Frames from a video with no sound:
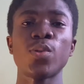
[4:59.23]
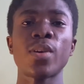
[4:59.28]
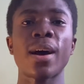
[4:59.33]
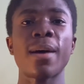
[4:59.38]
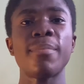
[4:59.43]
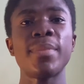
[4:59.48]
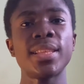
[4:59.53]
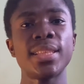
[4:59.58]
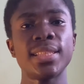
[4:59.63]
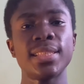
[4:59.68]
I
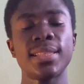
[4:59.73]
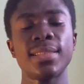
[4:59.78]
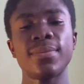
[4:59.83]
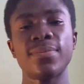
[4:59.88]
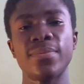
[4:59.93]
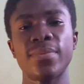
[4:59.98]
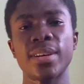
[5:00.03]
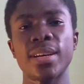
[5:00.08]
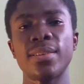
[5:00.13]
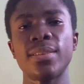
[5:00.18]
met these
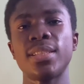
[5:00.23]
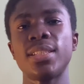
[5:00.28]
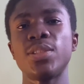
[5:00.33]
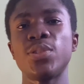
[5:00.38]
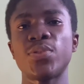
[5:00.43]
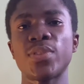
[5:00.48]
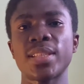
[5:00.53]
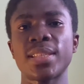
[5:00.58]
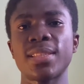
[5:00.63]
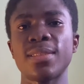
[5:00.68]
very
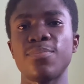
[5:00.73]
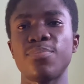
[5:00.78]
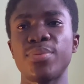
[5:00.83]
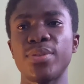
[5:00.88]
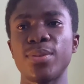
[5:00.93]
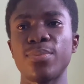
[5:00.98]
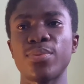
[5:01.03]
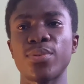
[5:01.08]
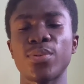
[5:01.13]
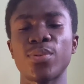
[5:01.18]
interesting
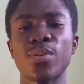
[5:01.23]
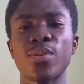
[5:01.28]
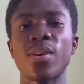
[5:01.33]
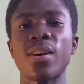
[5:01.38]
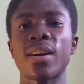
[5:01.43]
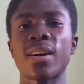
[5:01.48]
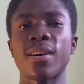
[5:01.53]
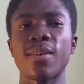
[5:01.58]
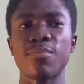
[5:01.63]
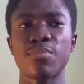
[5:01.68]
people
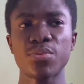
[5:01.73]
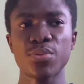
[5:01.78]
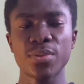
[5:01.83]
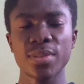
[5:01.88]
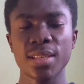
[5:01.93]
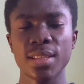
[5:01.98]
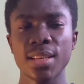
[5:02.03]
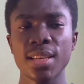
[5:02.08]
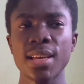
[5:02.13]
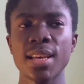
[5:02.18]
on
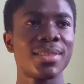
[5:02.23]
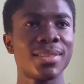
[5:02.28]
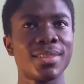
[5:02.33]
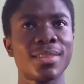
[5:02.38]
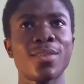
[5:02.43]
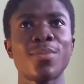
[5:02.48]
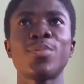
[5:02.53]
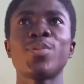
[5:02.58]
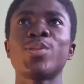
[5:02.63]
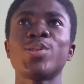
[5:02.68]
campus,
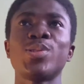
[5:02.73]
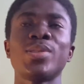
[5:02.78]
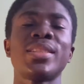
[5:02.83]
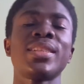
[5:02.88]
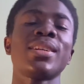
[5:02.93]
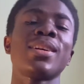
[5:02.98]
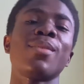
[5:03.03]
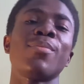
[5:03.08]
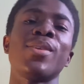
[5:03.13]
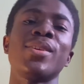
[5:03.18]
Tell me what you
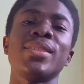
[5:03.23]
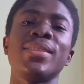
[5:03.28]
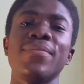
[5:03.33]
think about the